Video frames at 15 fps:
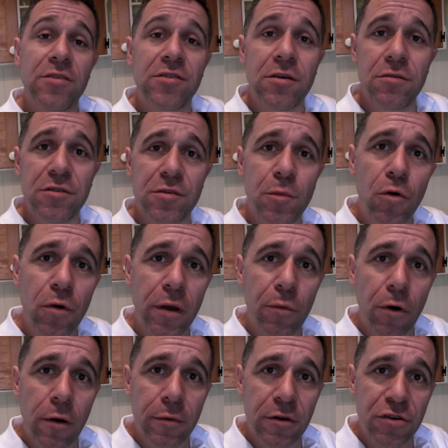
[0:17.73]
So this
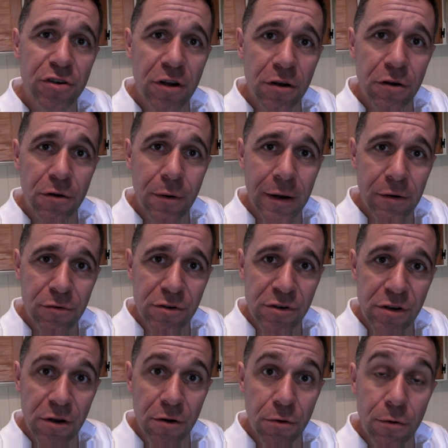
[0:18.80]
morning, what I'm going to show you how
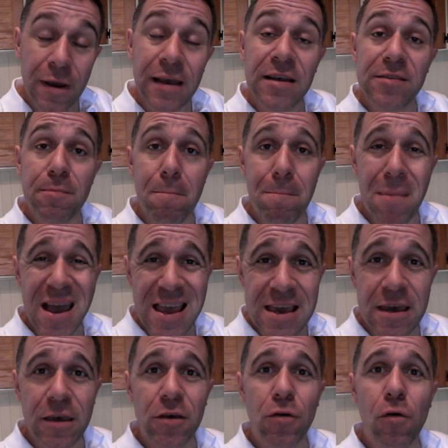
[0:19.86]
to do is
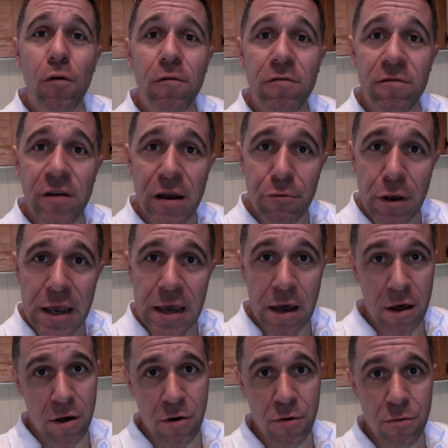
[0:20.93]
make your
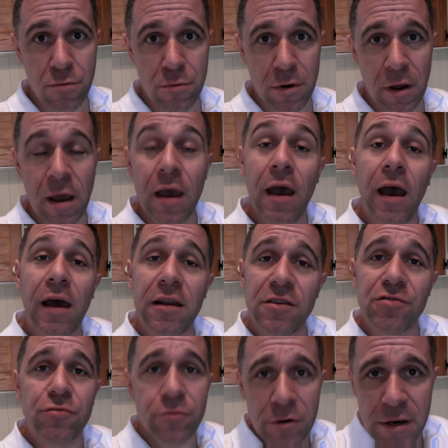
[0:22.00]
very own. And
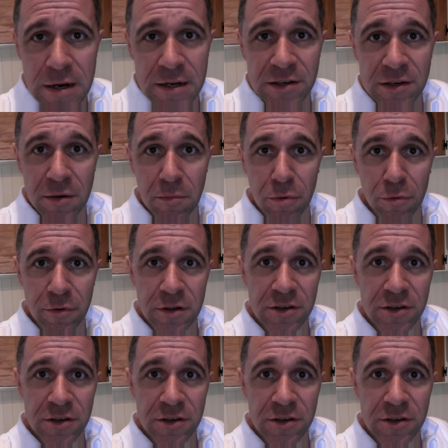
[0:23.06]
it's really simple.